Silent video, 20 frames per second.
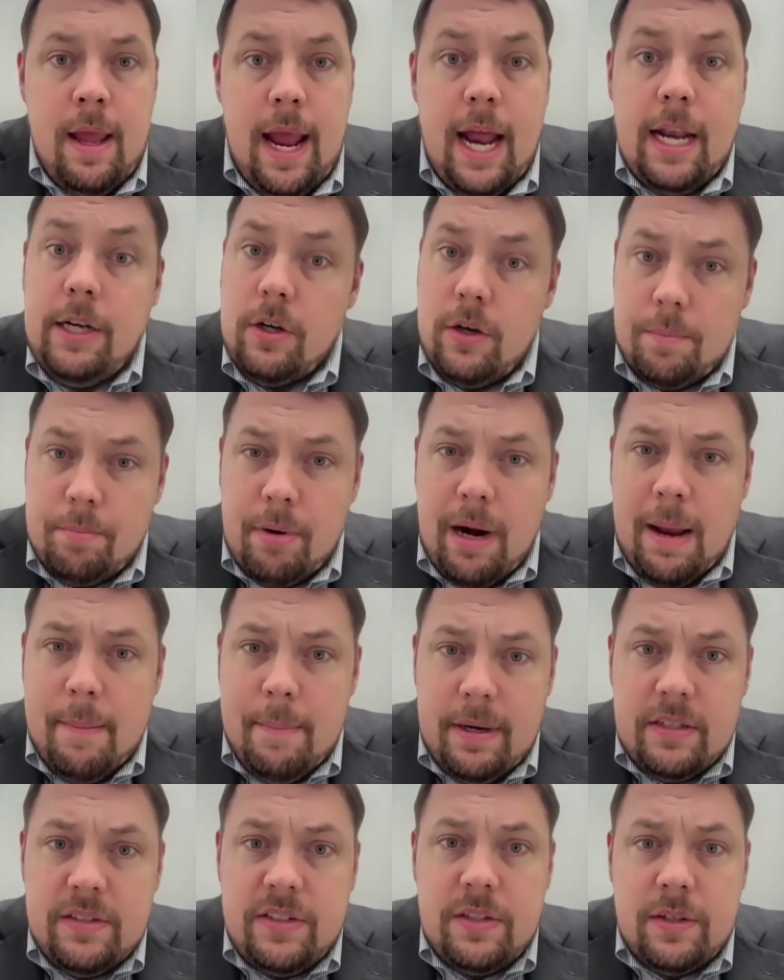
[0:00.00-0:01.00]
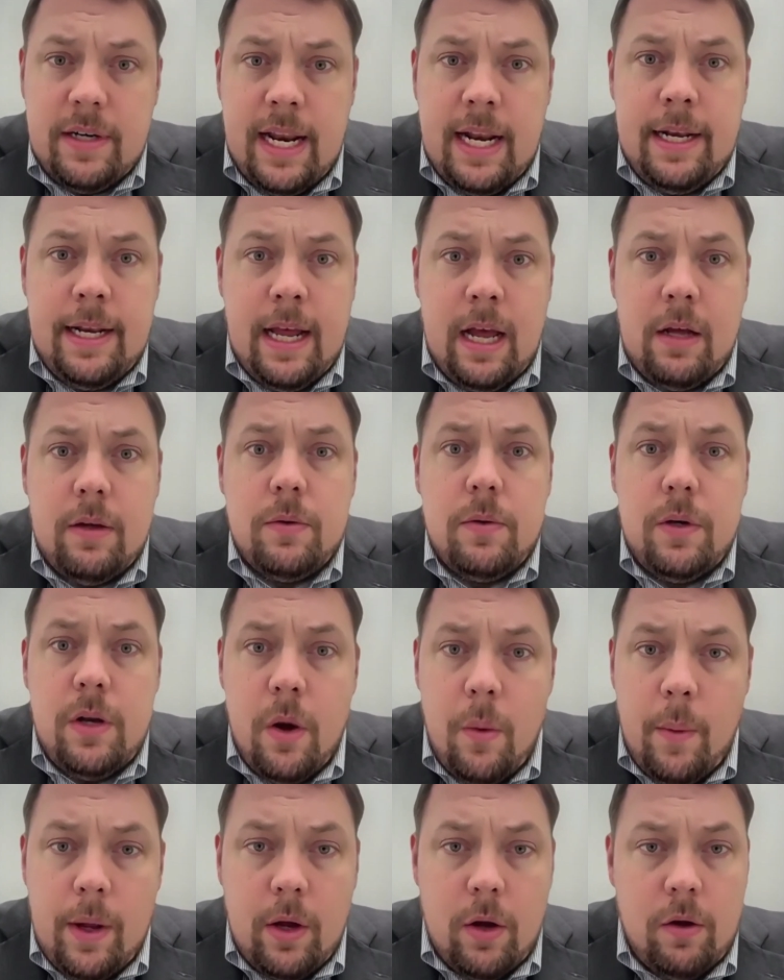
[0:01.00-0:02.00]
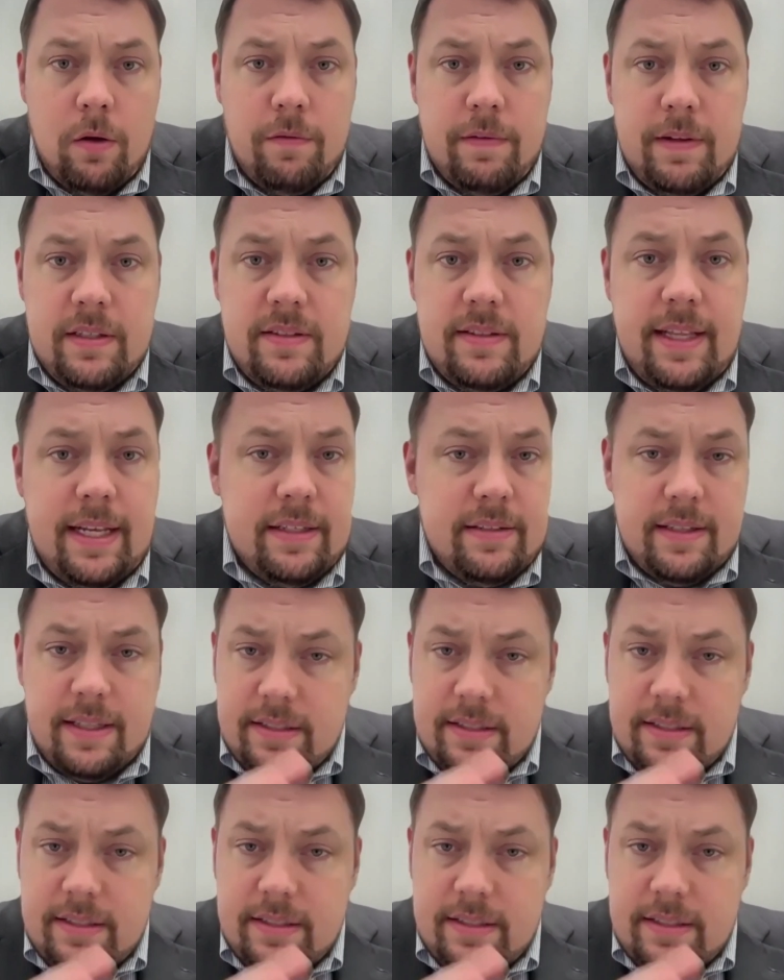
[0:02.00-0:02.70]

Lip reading: And you're Prime Minister Netanyahu, knowing all of these things,